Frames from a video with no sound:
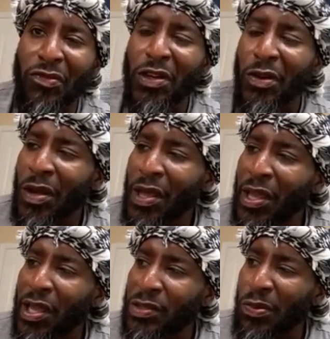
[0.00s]
is real
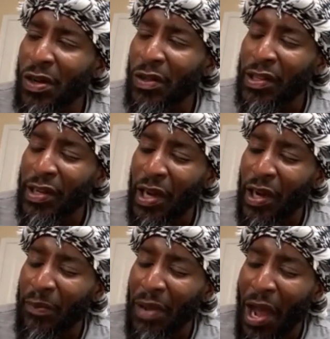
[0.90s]
as well. And
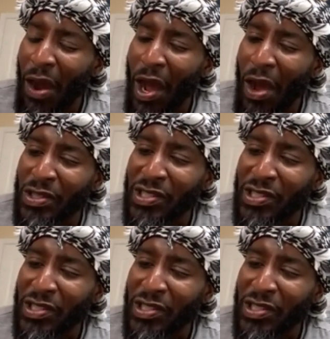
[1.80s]
I'll